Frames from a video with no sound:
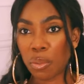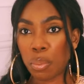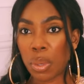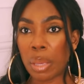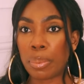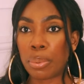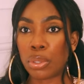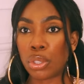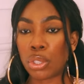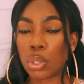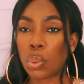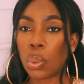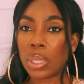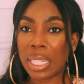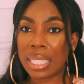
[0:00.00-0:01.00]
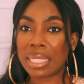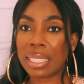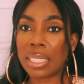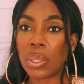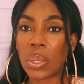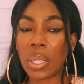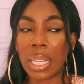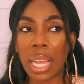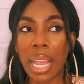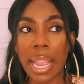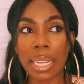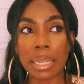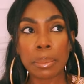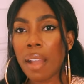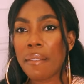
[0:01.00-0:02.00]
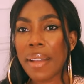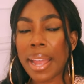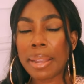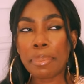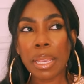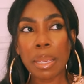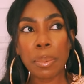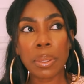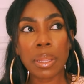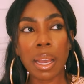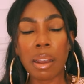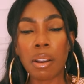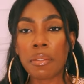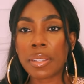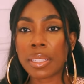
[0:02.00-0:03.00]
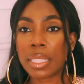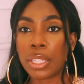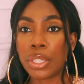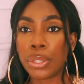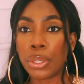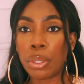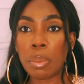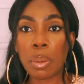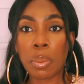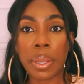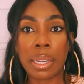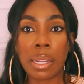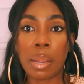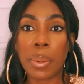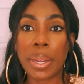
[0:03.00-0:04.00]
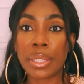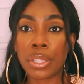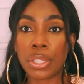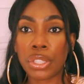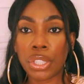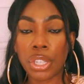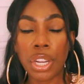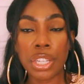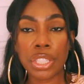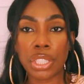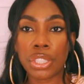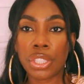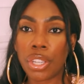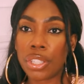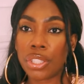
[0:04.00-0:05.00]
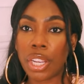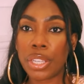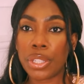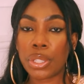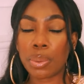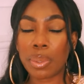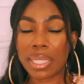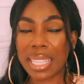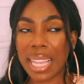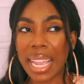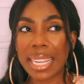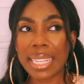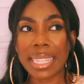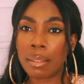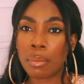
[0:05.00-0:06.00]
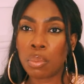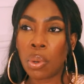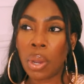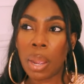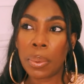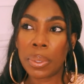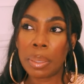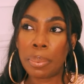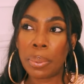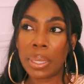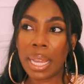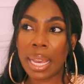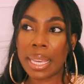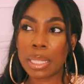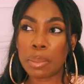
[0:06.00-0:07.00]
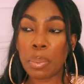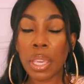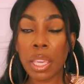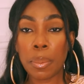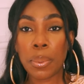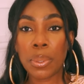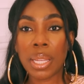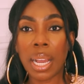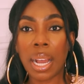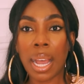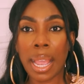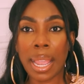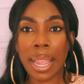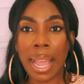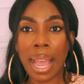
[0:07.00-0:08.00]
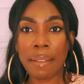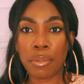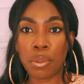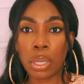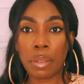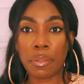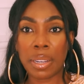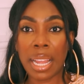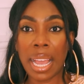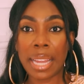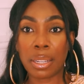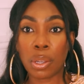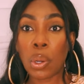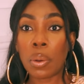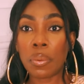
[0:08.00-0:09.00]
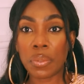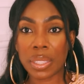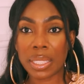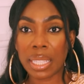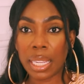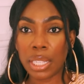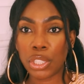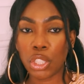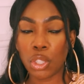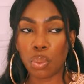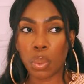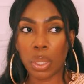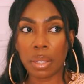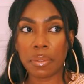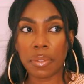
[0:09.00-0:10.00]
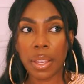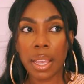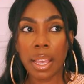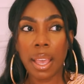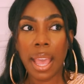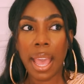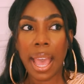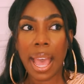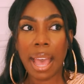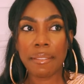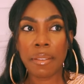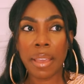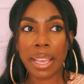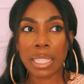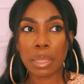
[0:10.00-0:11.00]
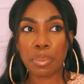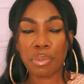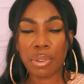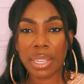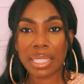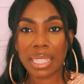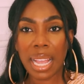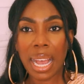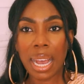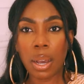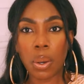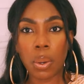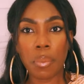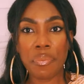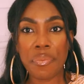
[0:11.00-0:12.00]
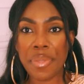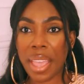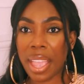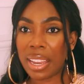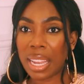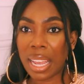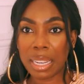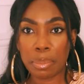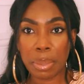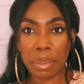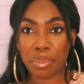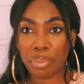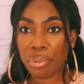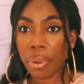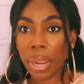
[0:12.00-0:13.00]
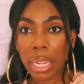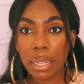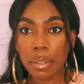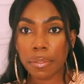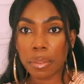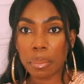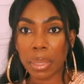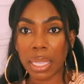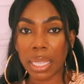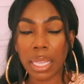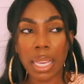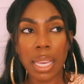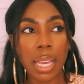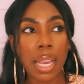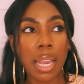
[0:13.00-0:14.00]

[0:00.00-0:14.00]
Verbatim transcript: with people just what they see online. I've had people that obviously knew me when I went to church, the church I used to attend. What I want to pull out is people that I have not even had a conversation with have expressed how they had been praying for me